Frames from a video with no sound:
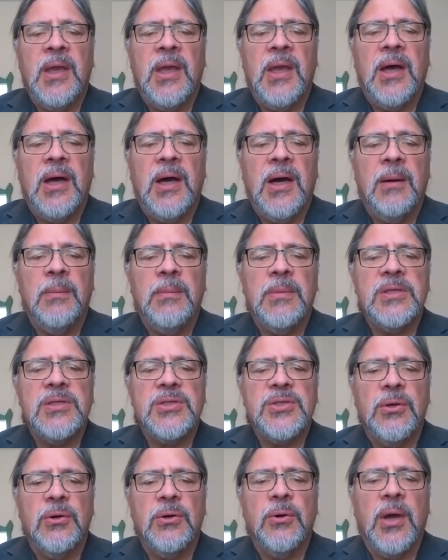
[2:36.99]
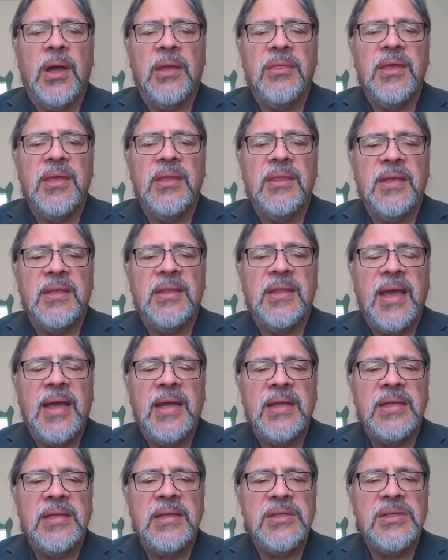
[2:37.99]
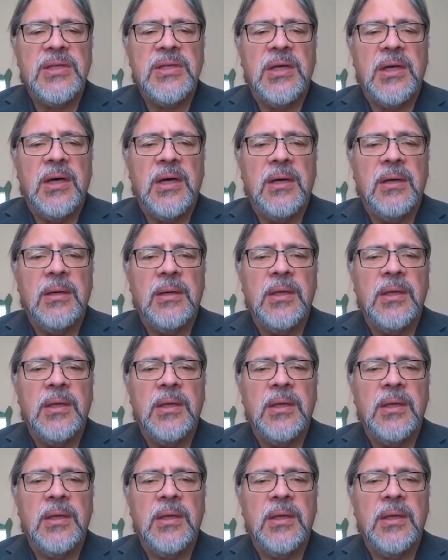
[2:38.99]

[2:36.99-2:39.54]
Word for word: Um, so I think that that is, uh,